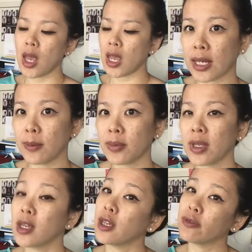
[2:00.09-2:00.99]
And
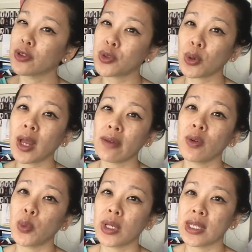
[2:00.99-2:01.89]
if you don't have a
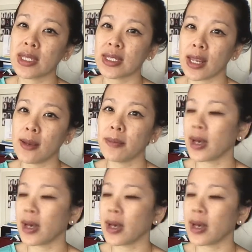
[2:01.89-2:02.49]
wooden stamp,